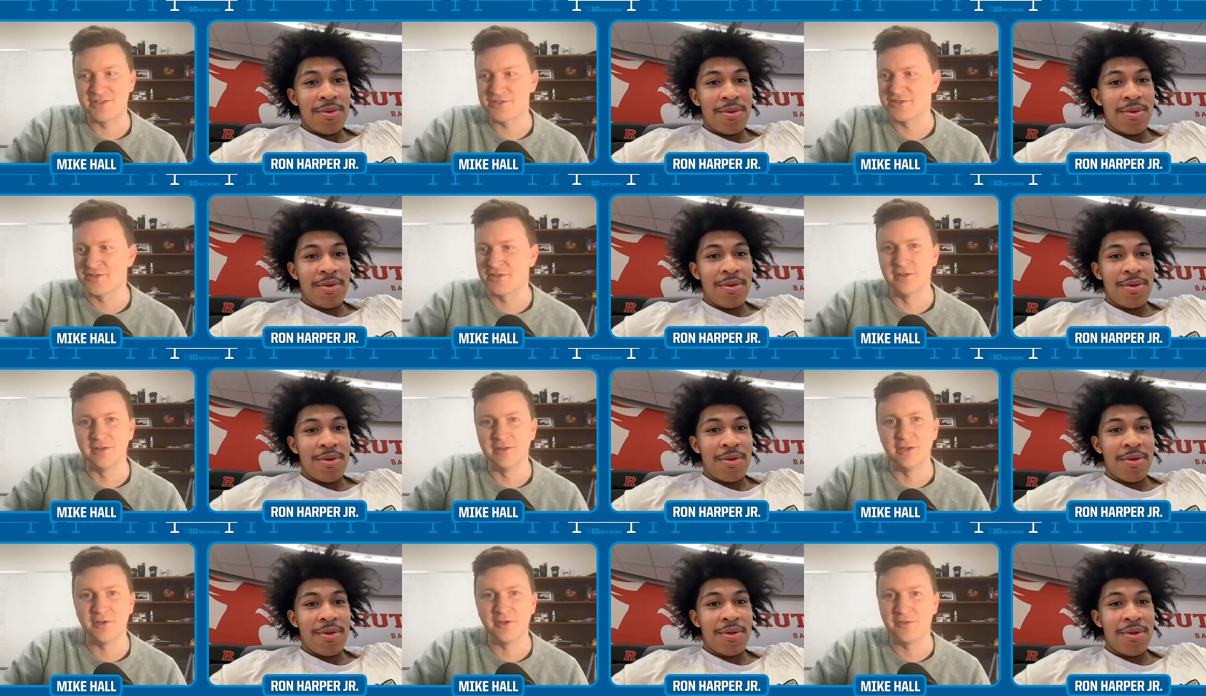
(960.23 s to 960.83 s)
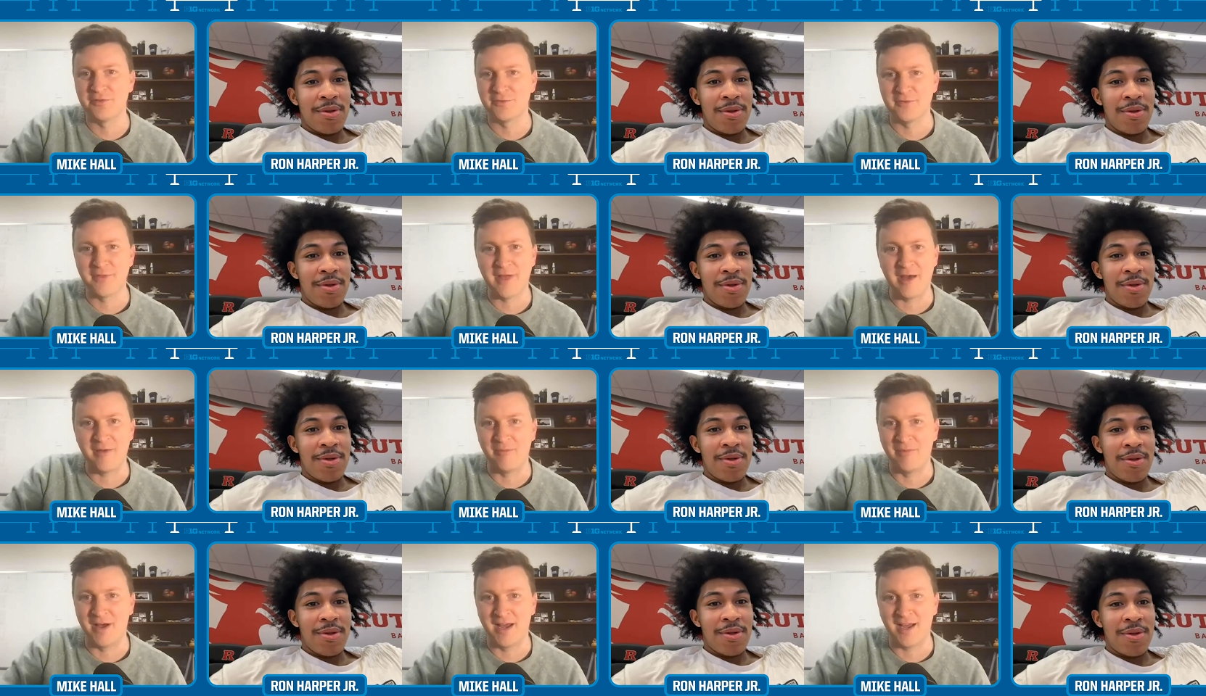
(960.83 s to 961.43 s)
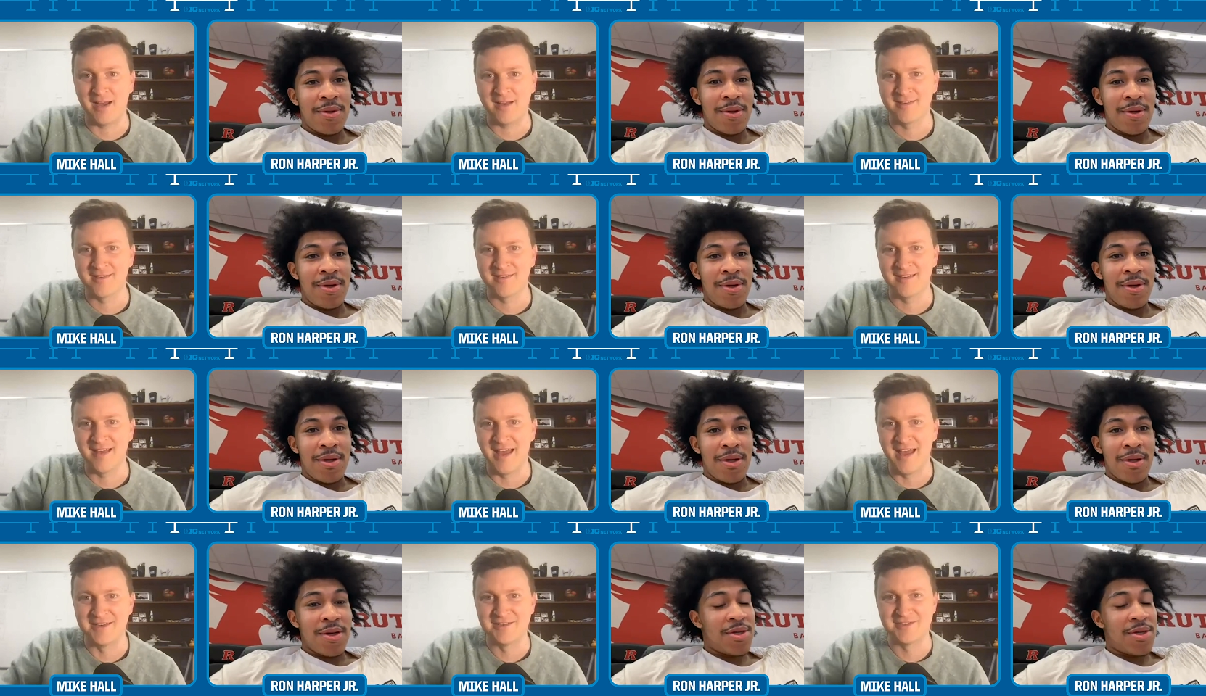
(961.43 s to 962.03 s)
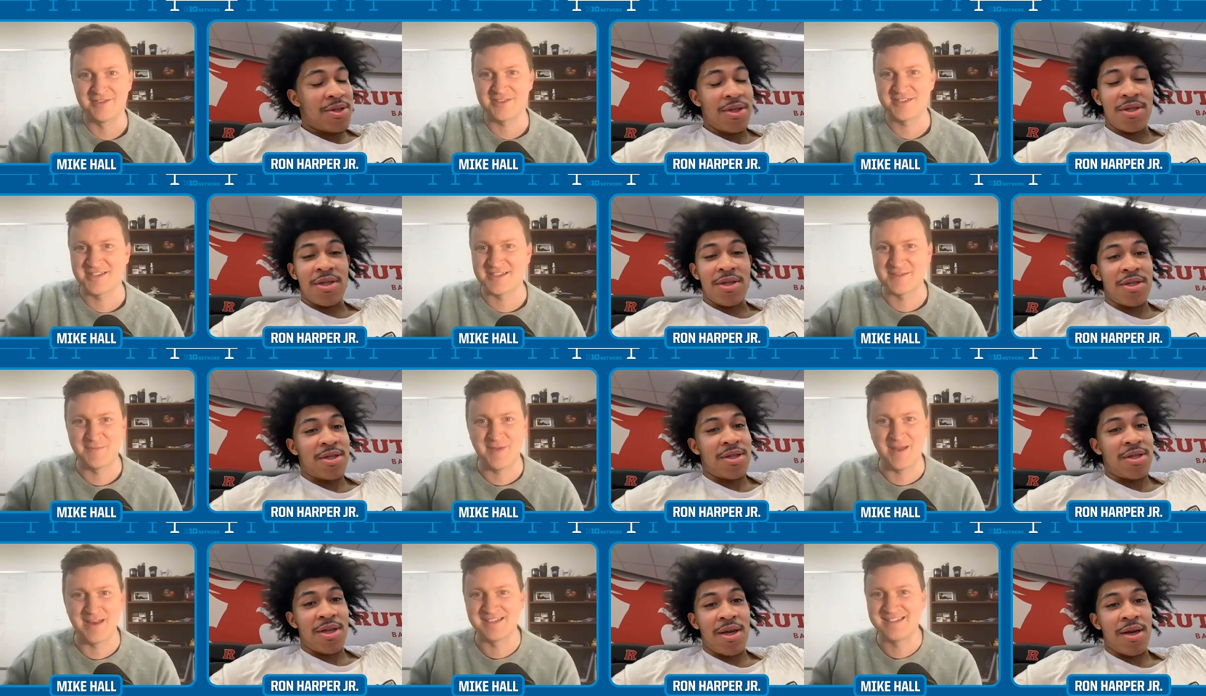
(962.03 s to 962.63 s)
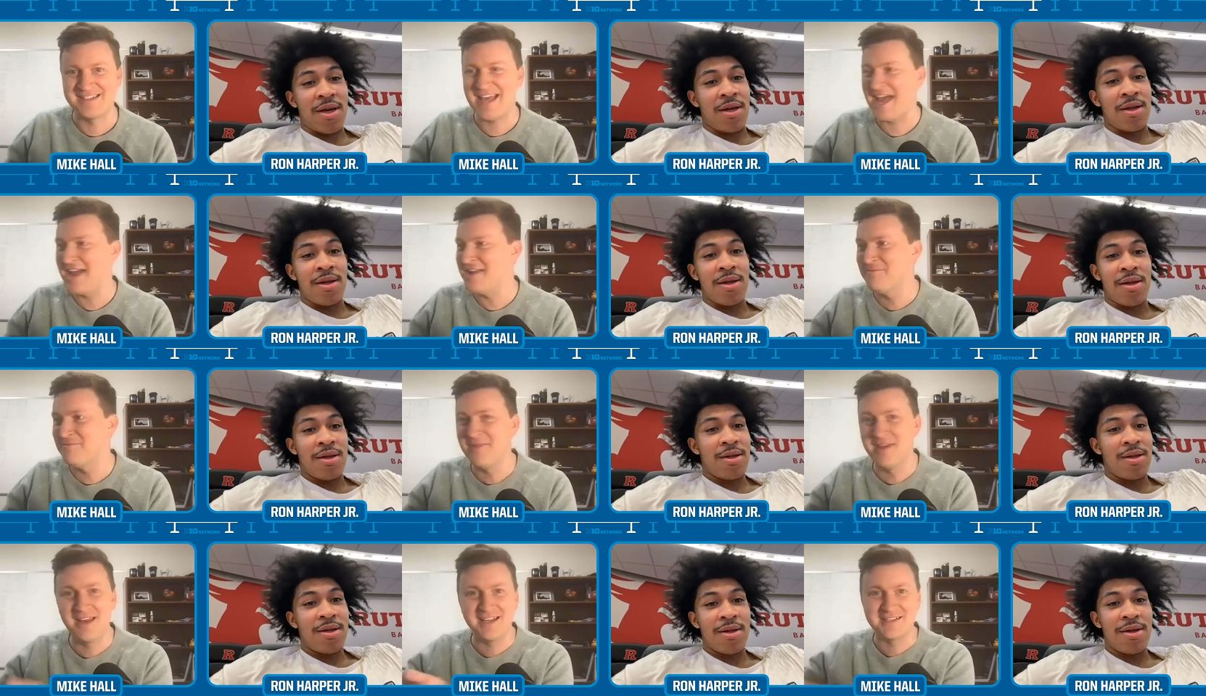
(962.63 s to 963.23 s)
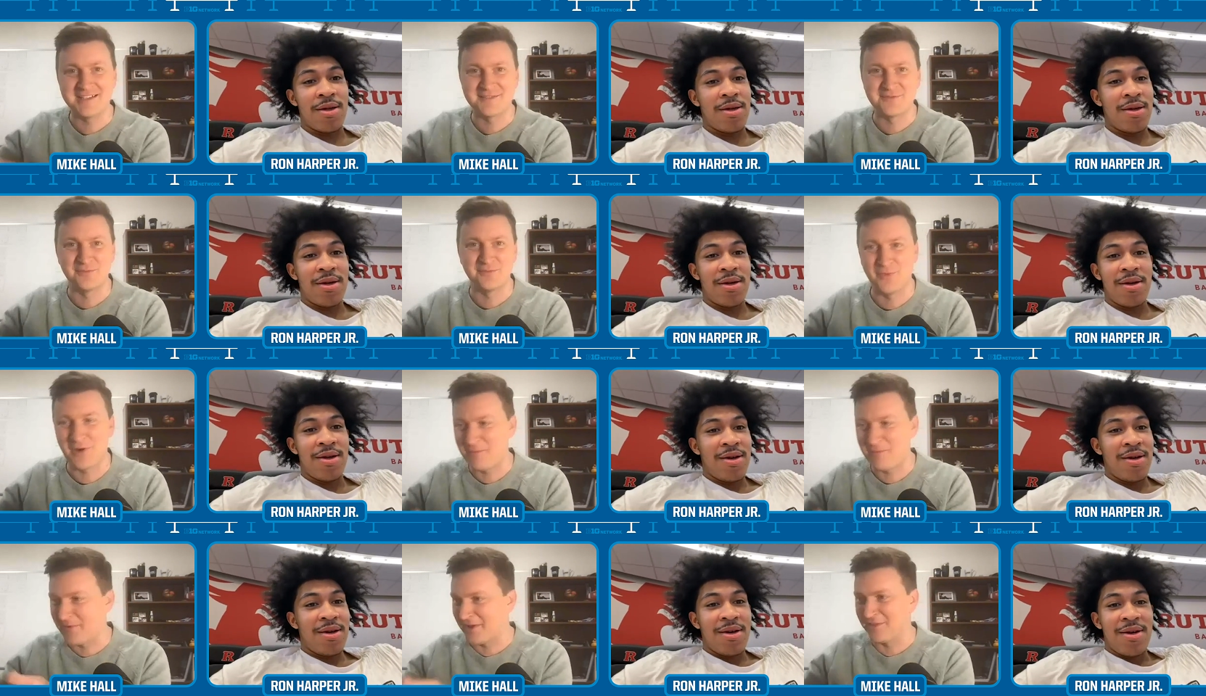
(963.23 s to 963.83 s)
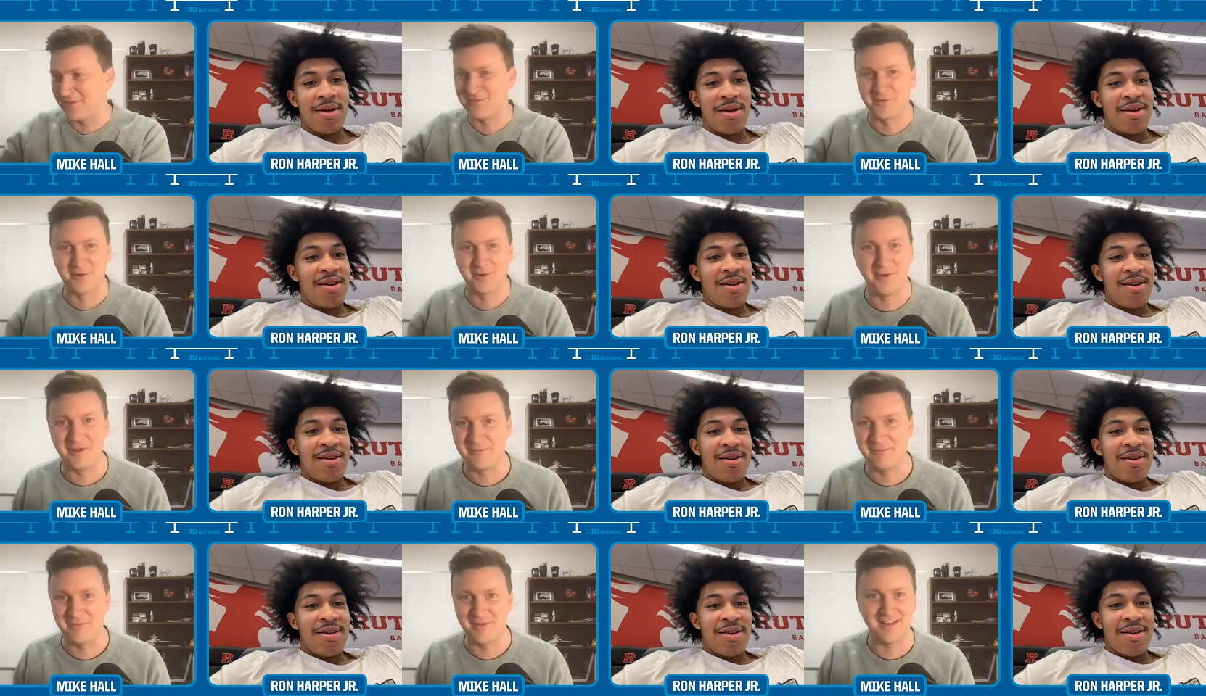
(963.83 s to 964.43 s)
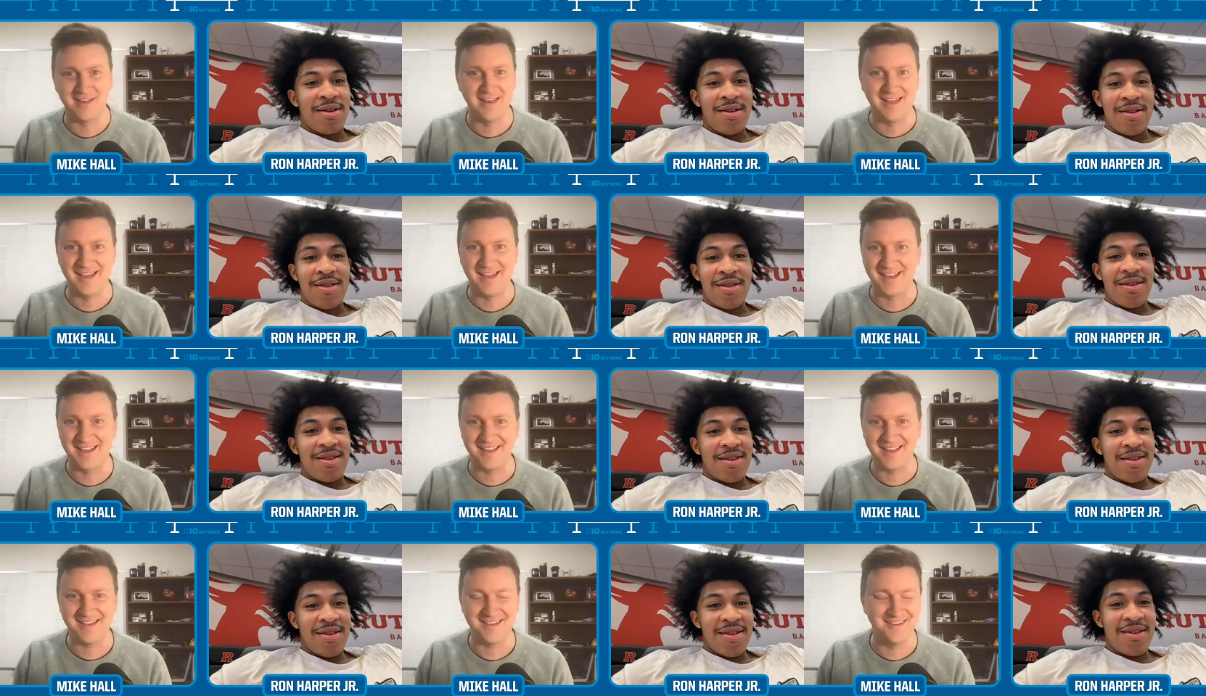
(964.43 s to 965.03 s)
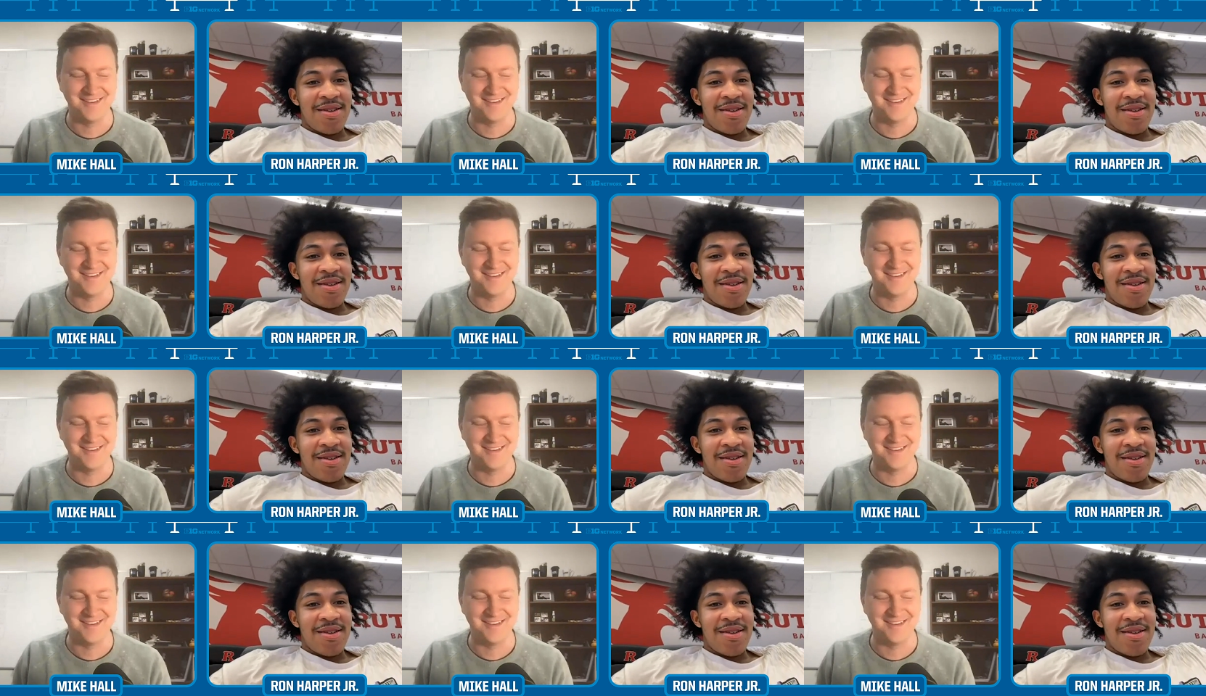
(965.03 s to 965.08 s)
Speaker 1: just to look through that box and just it's to spend insane. 10 minutes whipping through it and be like,